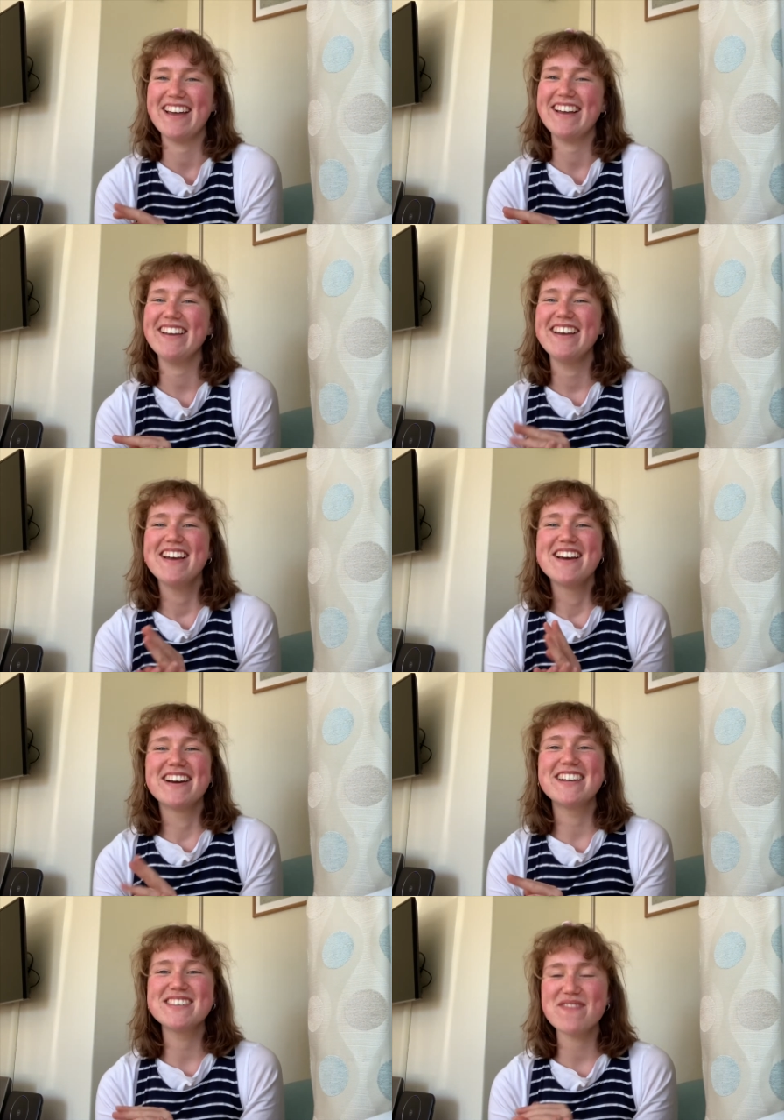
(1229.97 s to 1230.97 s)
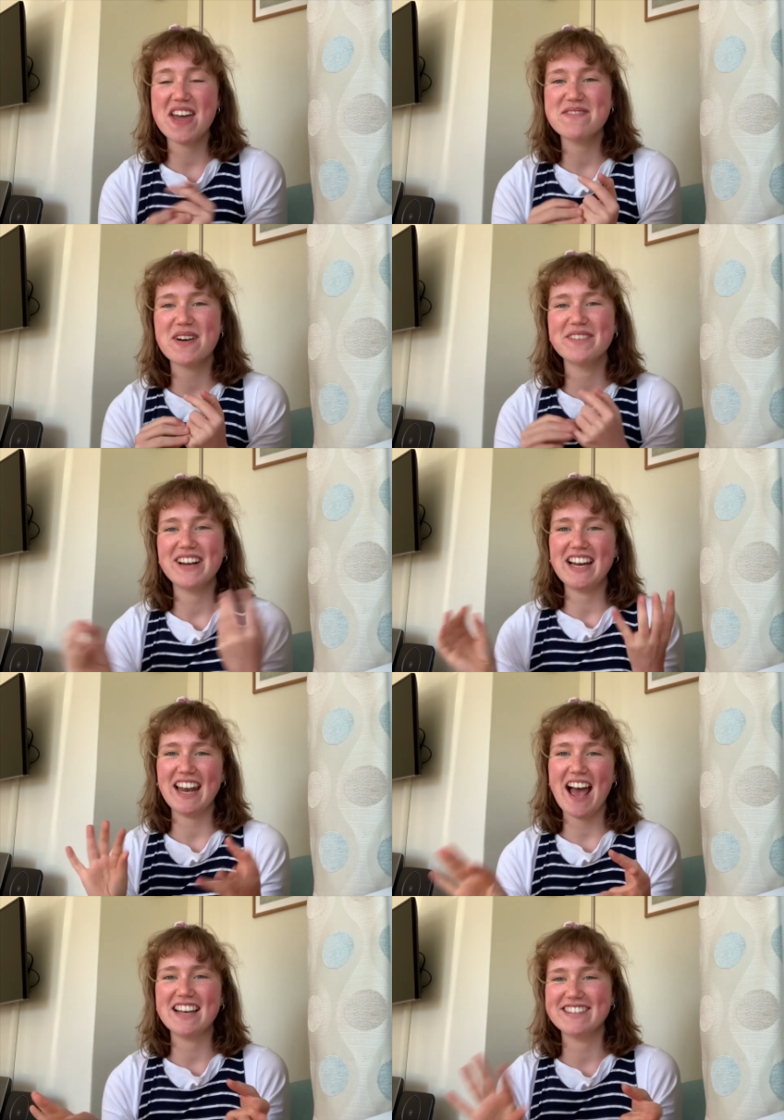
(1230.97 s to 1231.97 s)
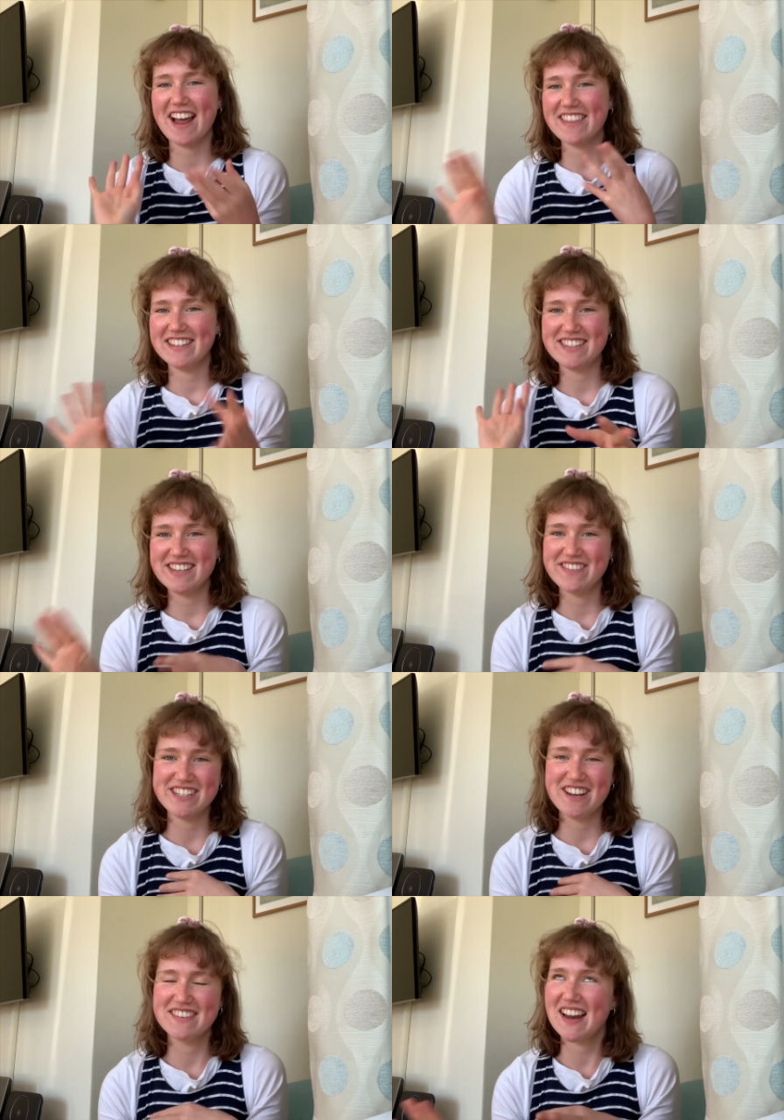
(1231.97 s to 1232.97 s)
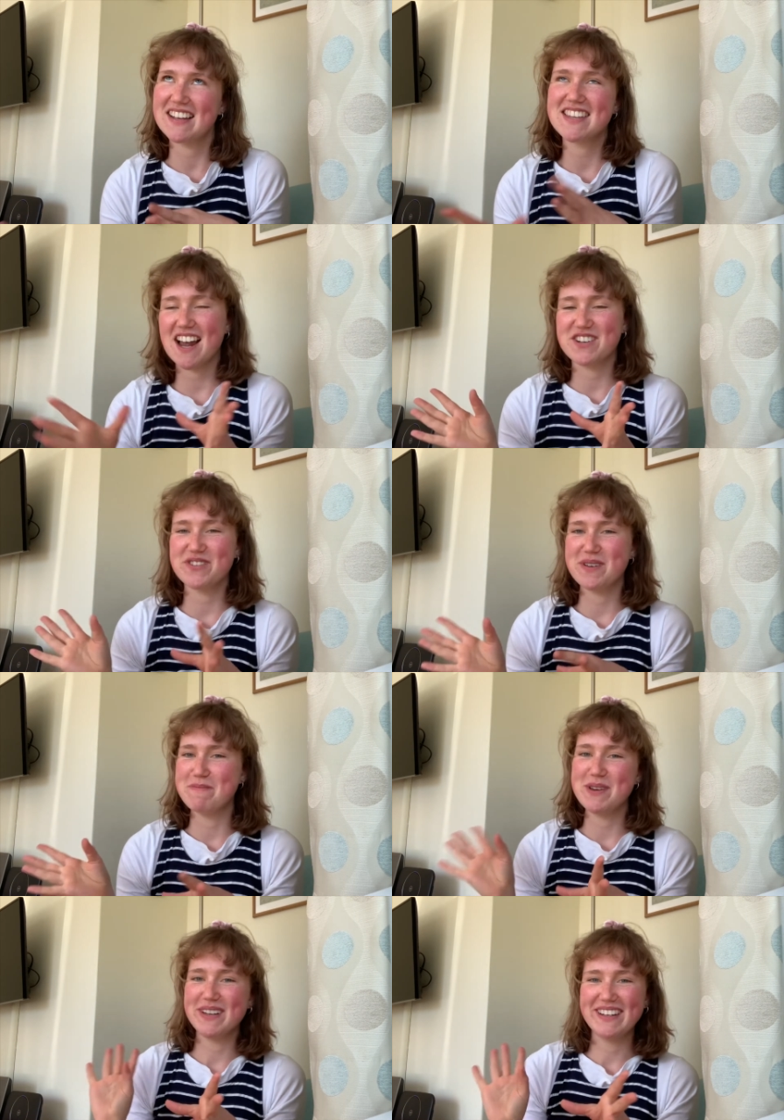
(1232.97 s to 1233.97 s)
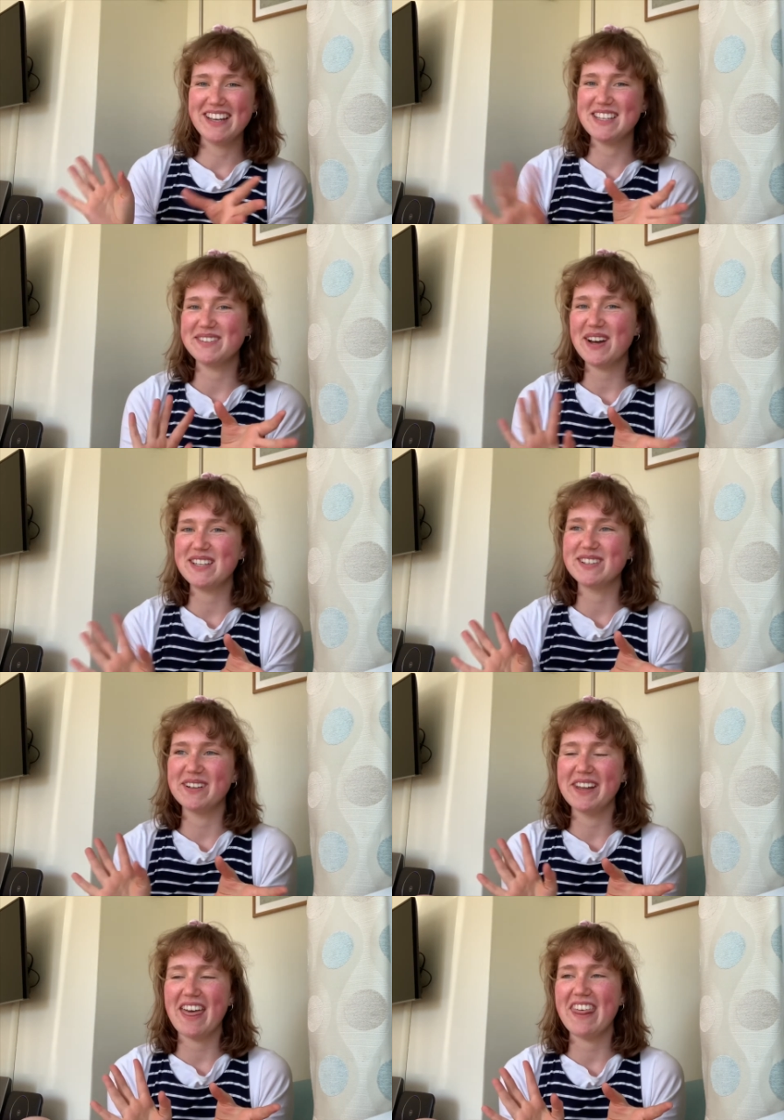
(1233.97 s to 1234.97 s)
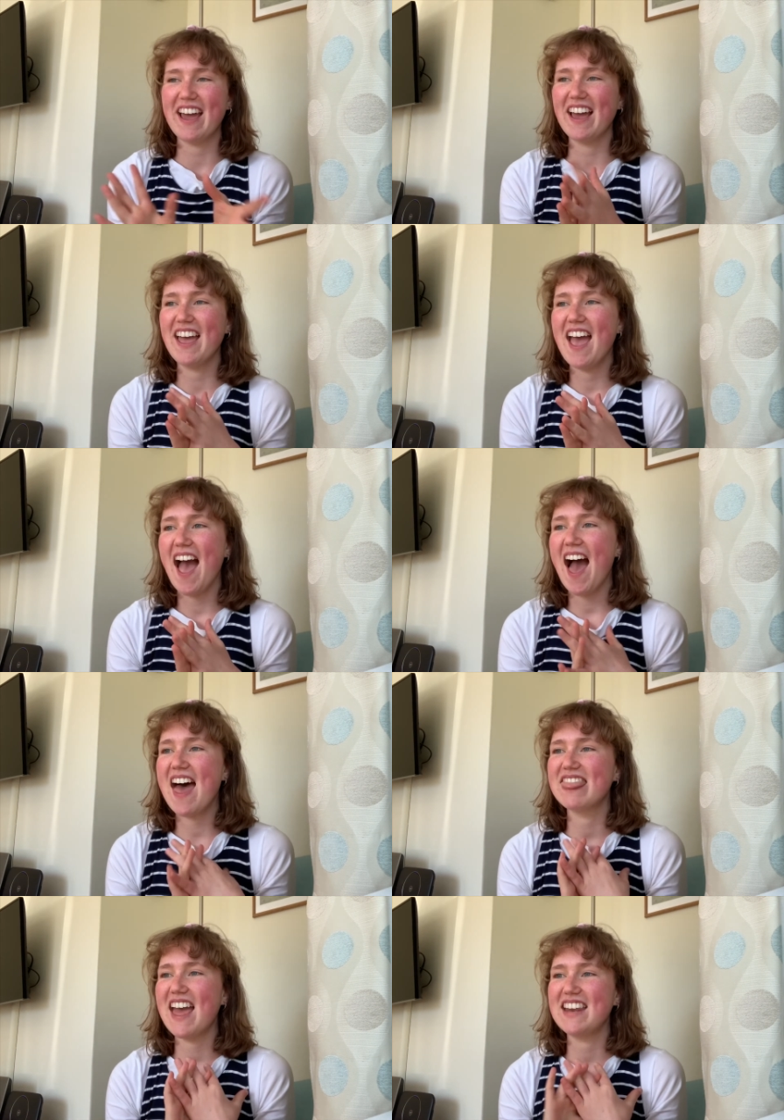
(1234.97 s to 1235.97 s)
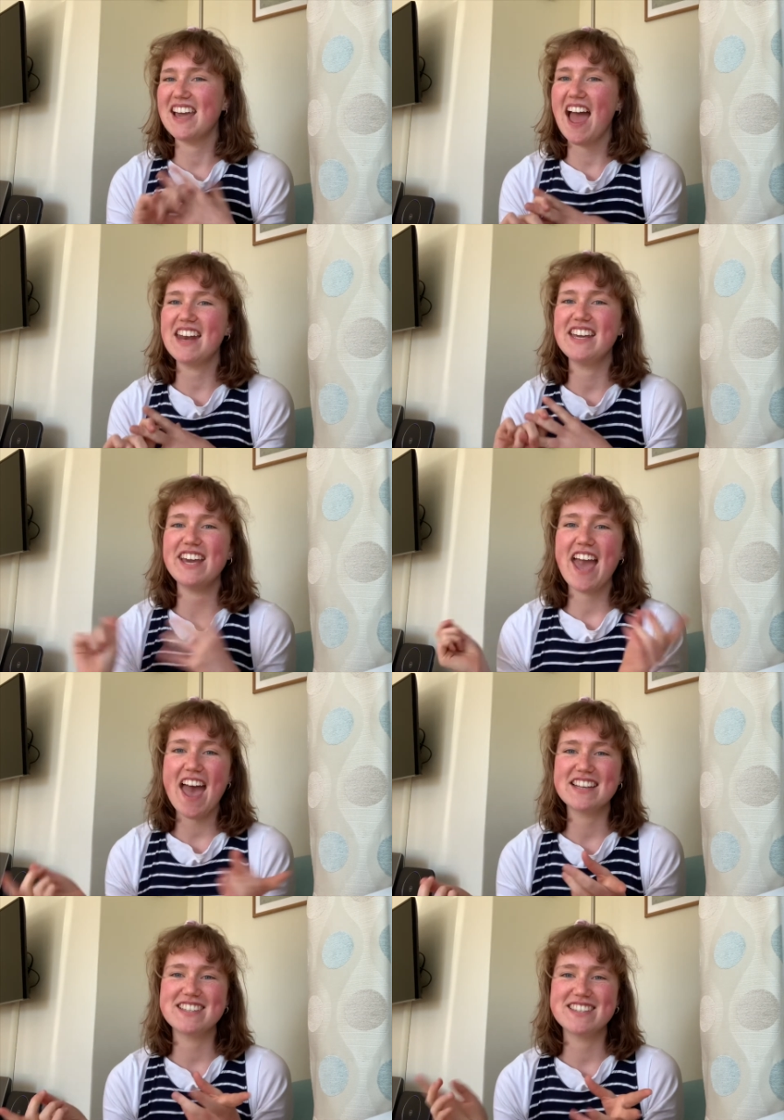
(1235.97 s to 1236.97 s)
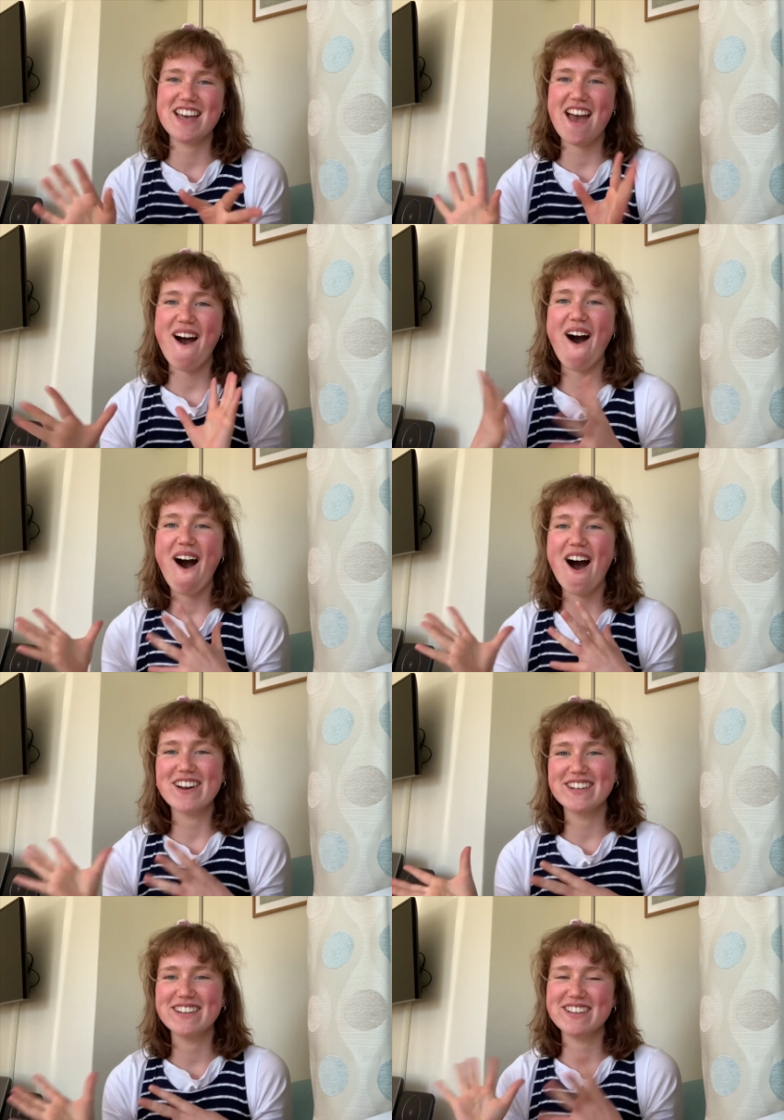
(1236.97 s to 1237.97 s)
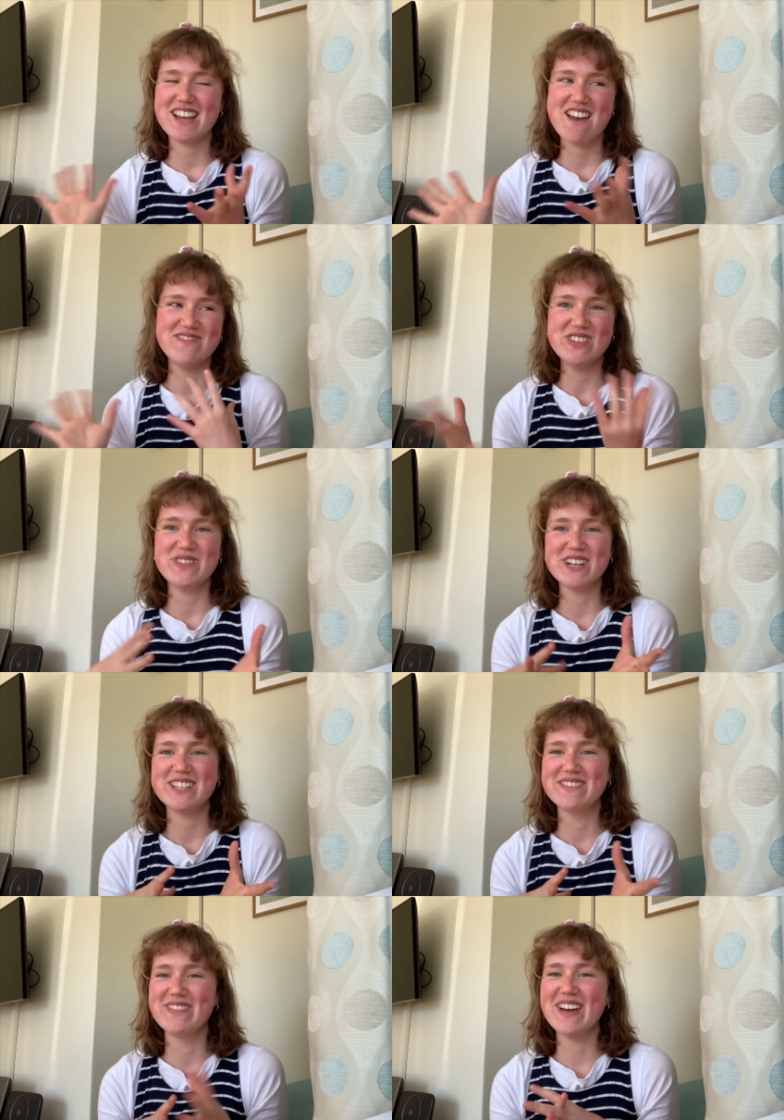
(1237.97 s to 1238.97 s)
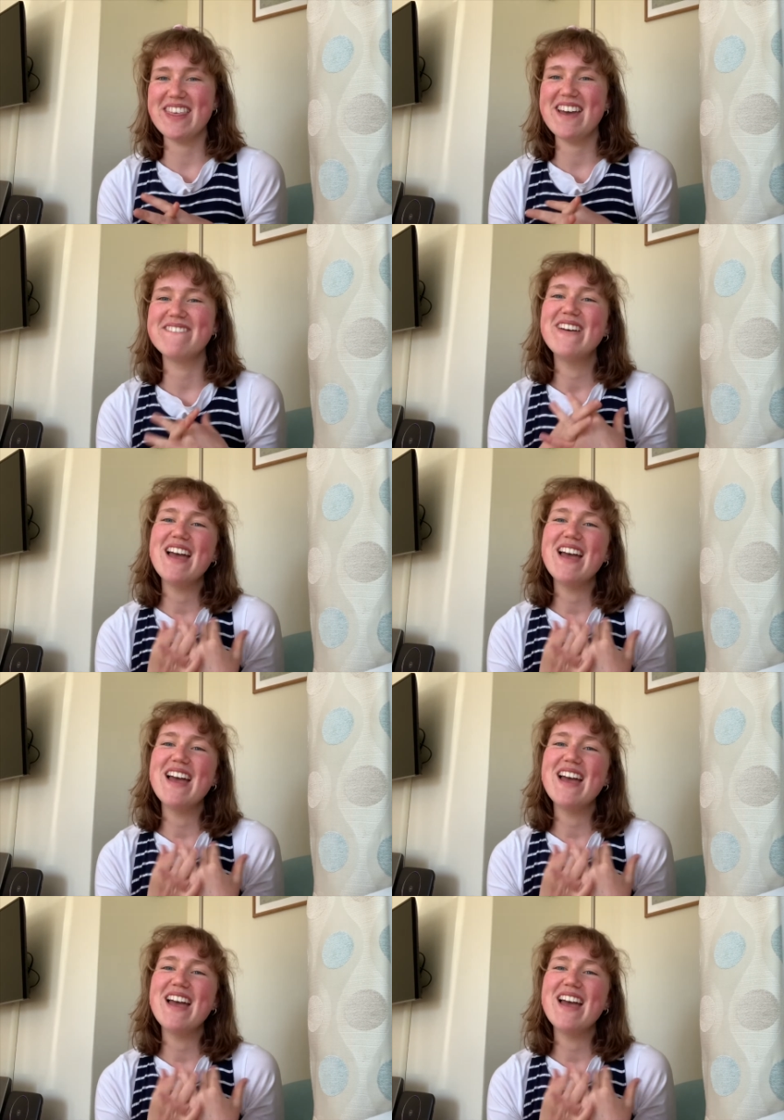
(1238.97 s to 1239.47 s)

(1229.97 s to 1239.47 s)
Because Murderbot really likes like these TV shows, like Sanctuary Moon is what it's called, I think. And then yeah, and he gets the Art to watch them with him,